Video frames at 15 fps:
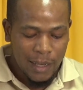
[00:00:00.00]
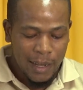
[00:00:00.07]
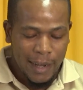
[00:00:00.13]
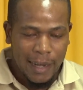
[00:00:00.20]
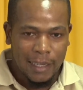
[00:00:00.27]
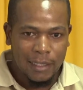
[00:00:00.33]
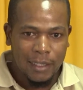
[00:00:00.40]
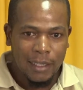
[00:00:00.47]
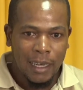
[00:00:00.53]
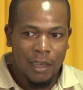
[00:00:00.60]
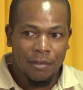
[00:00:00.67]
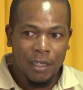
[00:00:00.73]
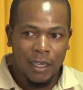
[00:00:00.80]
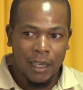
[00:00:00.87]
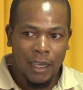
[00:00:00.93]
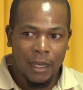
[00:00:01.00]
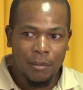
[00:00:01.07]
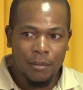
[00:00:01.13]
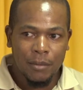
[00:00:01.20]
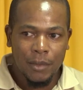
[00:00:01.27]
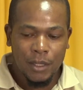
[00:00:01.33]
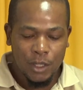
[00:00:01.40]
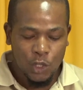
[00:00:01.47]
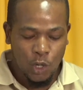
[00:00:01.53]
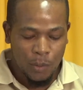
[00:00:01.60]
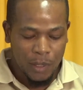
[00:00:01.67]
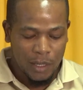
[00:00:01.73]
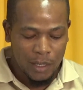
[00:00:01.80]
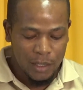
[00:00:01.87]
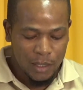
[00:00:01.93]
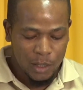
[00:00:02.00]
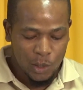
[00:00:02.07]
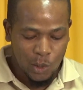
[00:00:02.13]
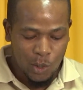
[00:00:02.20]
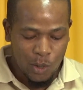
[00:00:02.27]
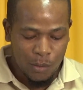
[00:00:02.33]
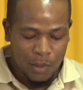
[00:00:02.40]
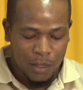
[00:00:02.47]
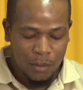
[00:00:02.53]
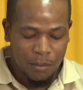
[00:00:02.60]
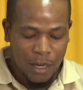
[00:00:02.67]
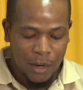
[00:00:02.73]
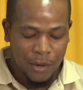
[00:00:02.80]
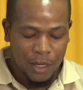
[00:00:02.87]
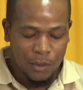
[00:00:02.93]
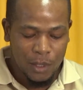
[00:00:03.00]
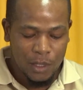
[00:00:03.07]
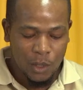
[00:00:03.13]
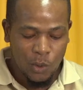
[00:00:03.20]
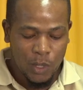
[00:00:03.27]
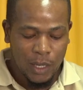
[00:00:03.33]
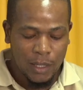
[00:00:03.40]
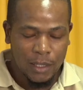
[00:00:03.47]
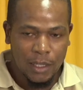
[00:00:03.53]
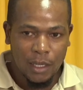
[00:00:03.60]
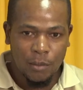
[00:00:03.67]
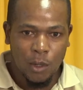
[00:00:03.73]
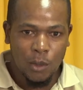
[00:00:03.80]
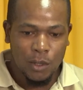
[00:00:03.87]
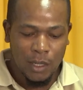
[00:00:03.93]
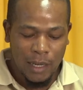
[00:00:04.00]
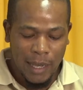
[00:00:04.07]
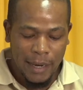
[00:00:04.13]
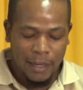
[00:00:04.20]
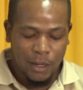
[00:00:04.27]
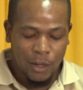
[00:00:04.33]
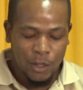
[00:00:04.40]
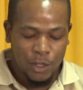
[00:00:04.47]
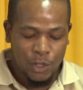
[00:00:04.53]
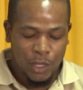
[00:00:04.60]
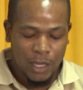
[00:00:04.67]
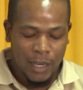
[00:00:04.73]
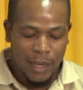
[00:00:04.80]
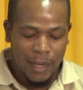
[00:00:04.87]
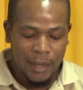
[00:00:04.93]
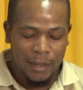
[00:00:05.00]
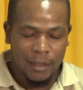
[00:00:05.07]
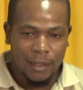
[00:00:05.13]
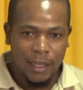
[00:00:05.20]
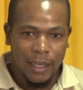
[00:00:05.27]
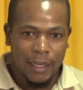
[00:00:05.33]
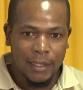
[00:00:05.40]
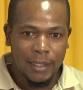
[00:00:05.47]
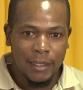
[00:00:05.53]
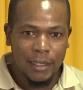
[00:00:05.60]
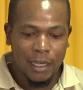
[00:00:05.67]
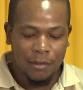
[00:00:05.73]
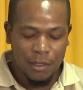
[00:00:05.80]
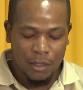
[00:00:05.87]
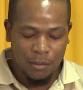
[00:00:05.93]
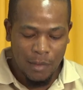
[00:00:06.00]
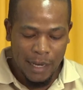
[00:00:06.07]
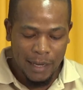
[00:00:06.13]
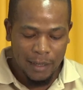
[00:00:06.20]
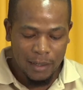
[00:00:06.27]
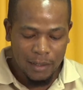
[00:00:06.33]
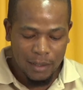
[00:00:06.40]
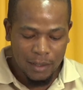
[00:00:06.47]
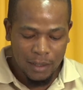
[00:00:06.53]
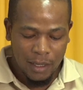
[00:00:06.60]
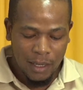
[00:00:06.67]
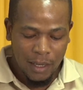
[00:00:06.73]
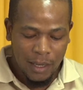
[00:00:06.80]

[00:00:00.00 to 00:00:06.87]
At 11 a.m., Tropical Storm Beryl was located about 987 miles